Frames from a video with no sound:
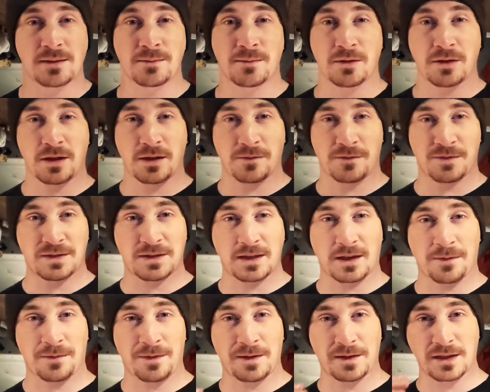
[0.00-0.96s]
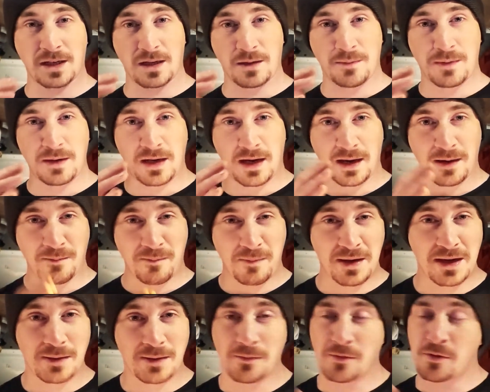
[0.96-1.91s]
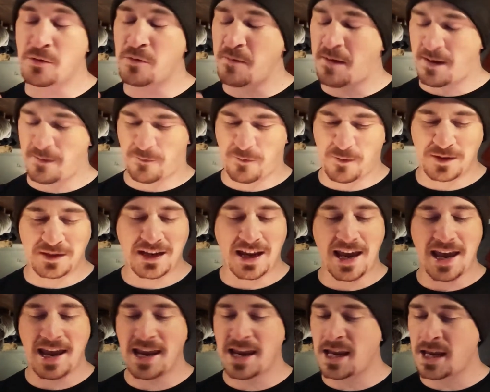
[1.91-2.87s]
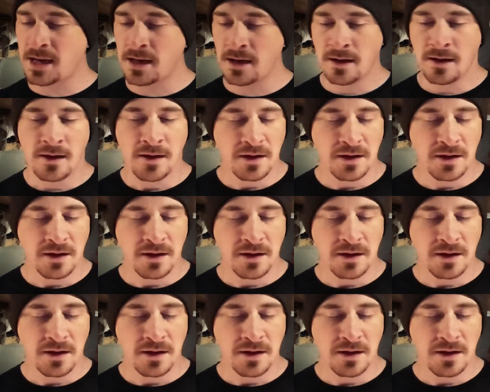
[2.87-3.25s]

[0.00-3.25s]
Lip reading: I'm looking for stuff that's going to be like minimal every day,